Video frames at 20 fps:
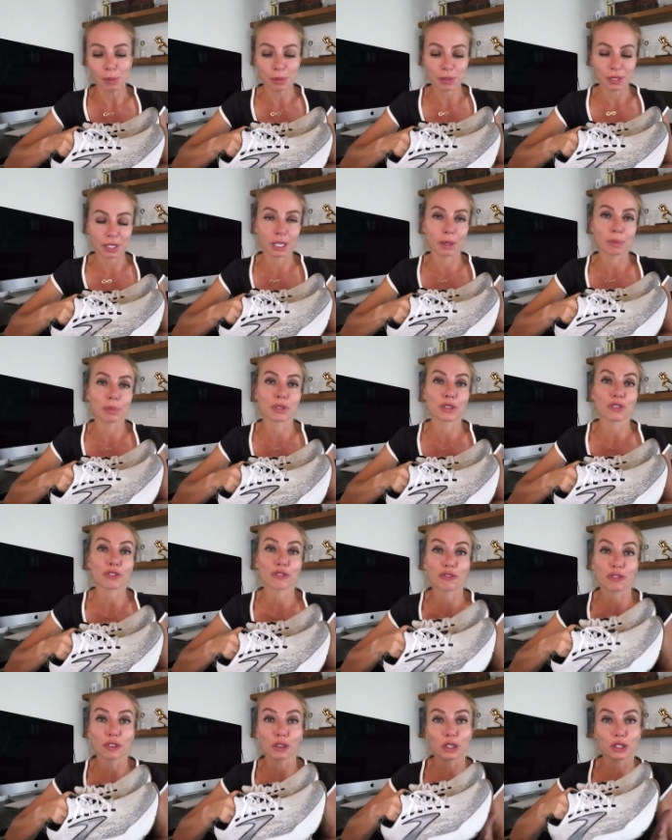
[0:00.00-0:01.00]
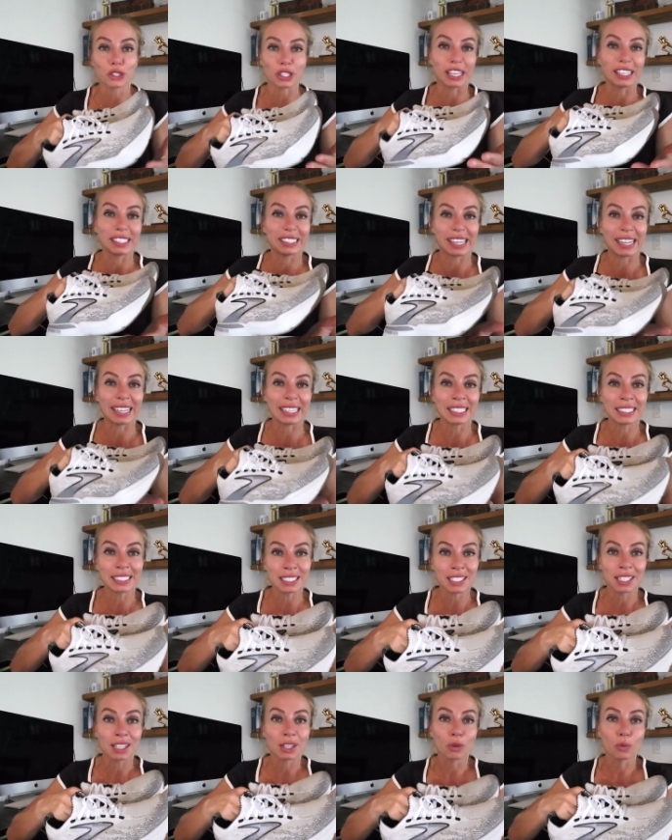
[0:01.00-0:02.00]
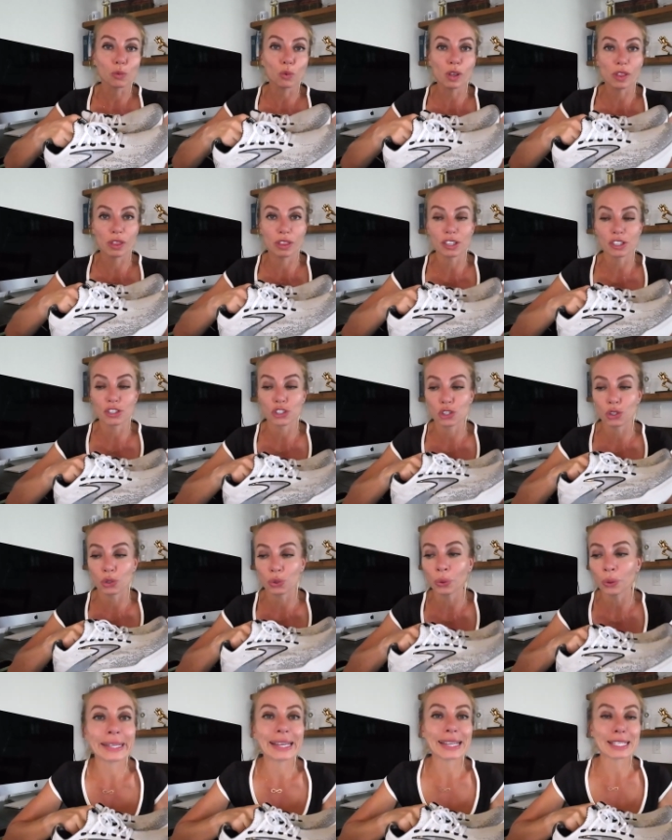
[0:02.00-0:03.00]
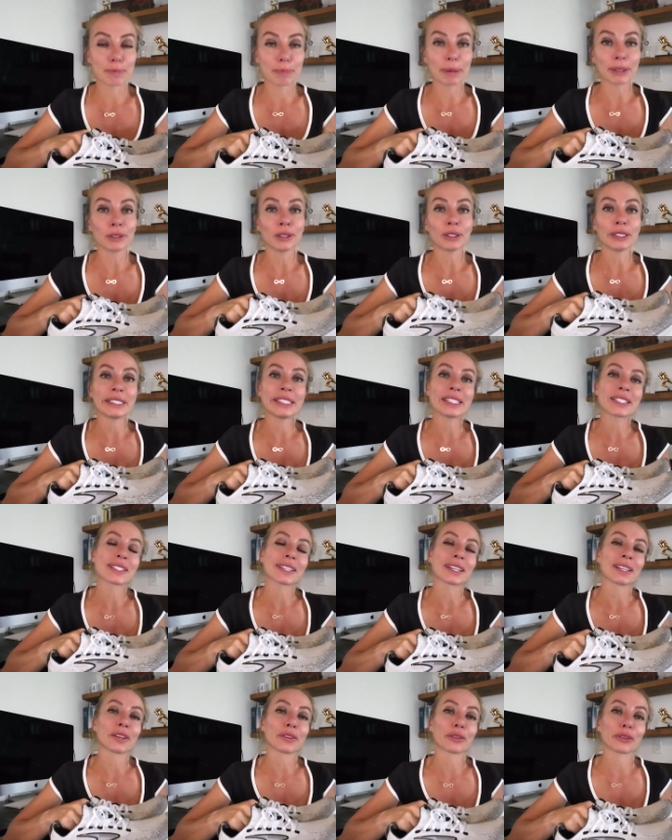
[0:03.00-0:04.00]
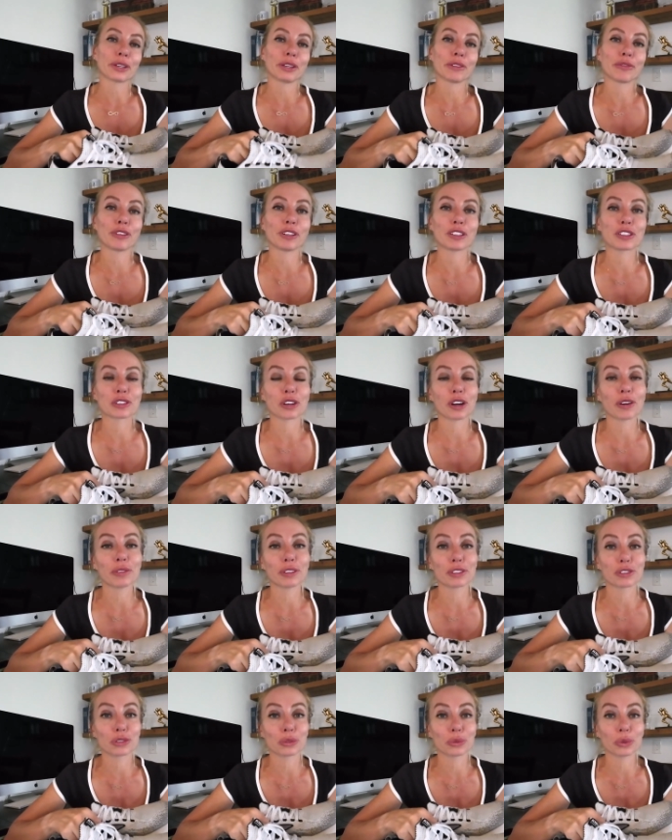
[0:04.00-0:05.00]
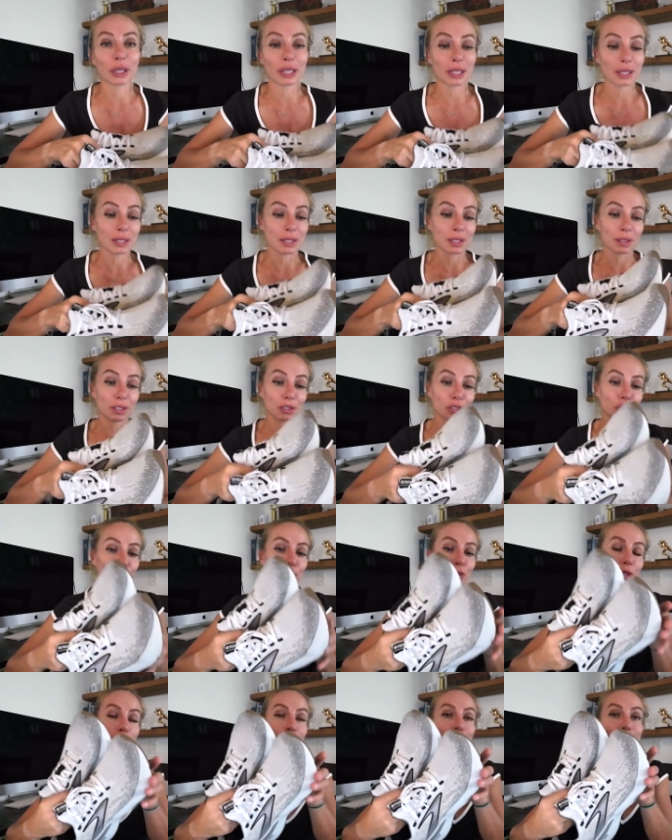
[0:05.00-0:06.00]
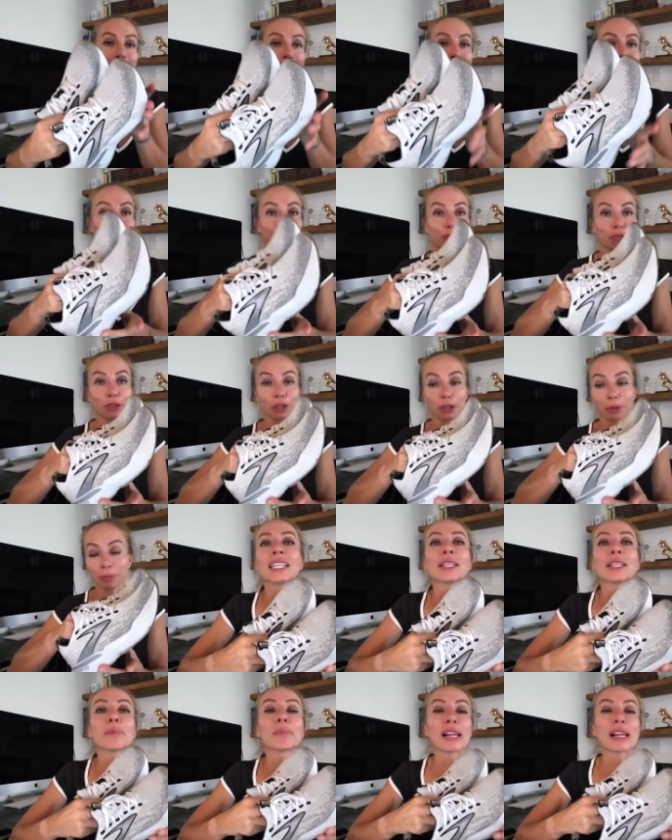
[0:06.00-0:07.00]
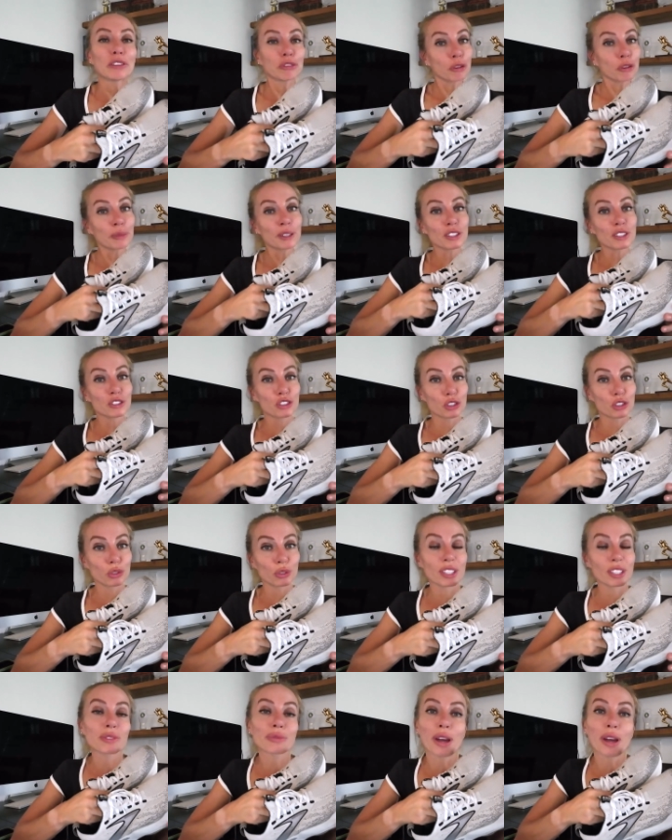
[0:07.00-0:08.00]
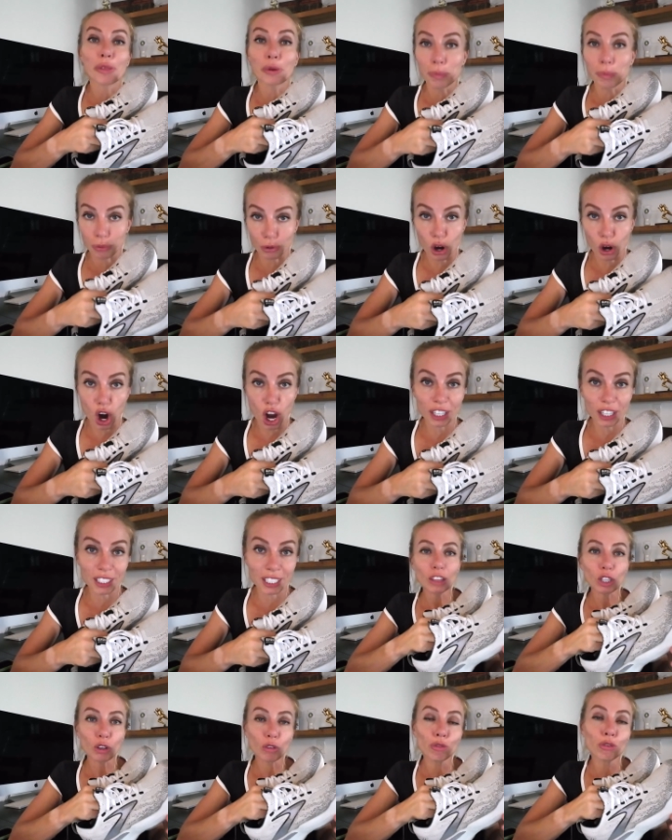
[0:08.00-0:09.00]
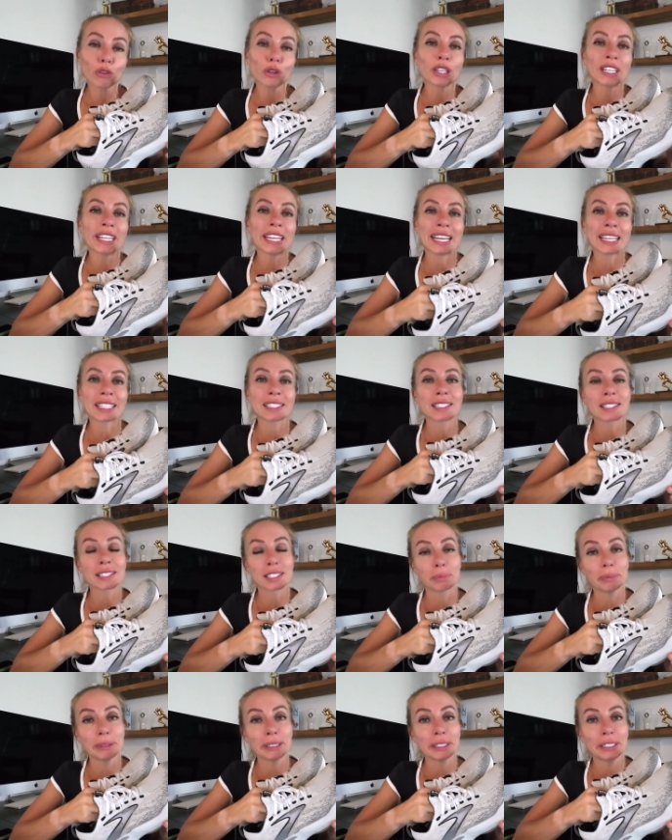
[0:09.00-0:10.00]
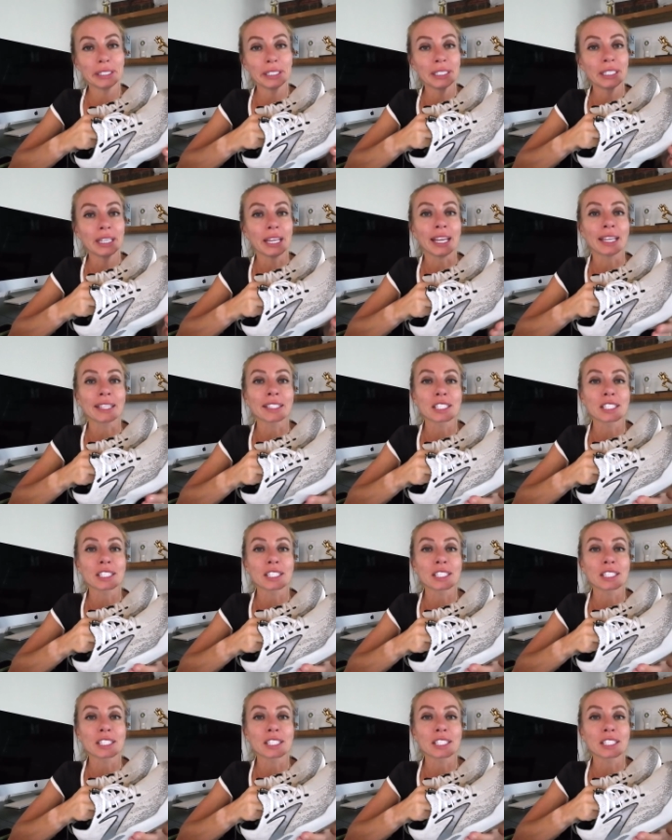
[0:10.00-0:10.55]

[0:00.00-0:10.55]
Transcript: keeps your foot aligned with the shoe. Last but not least, another key feature of the shoe is the shoe's platform. The platform of the shoe is rather broad for enhanced stability and